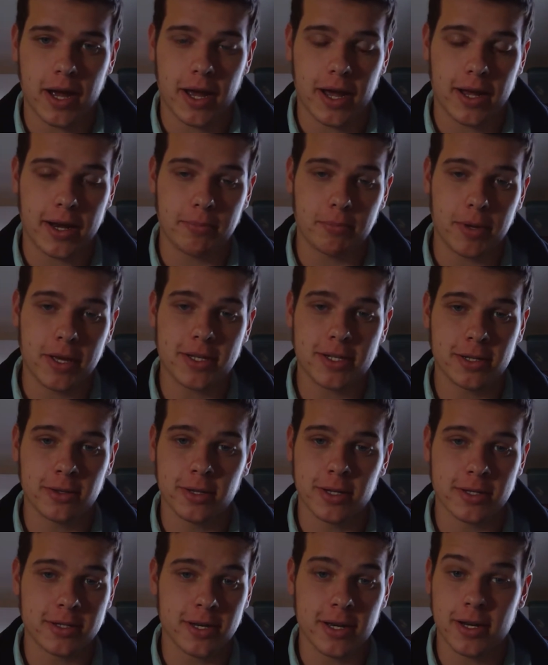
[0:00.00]
I had
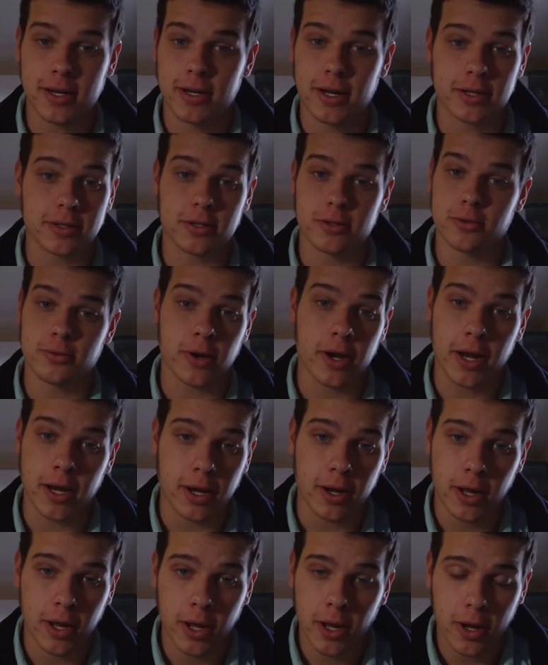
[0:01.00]
basically decided not to
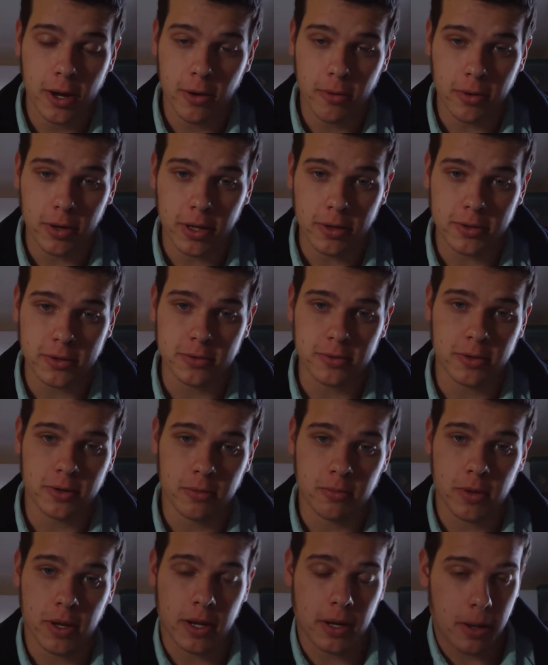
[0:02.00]
train while I was
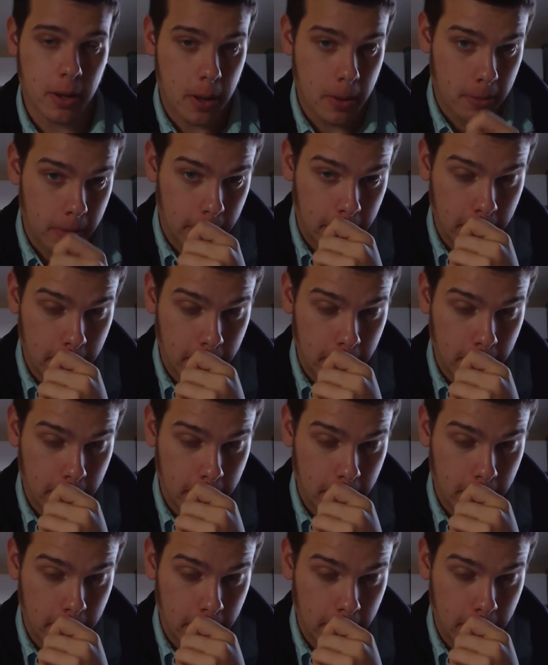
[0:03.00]
doing debate,